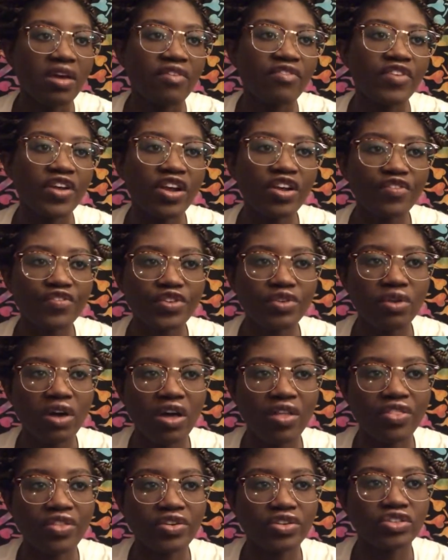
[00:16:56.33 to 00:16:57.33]
Very few
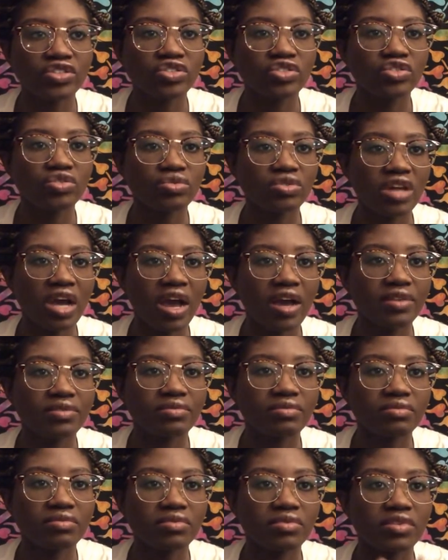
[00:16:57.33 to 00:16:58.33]
authors do not
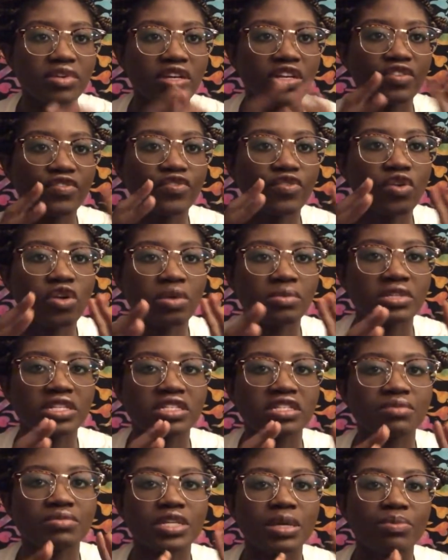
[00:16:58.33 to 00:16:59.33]
conform to
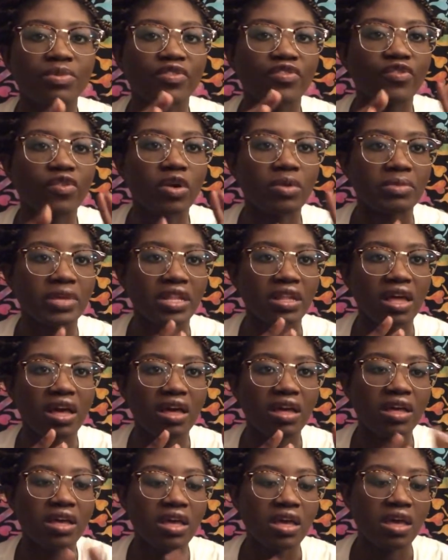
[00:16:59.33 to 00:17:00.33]
some type of
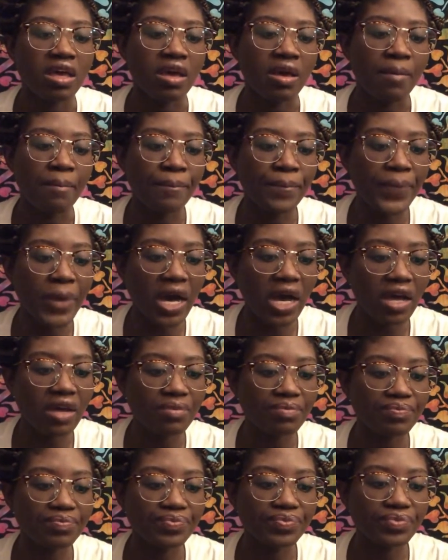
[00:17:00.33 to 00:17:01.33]
formula, but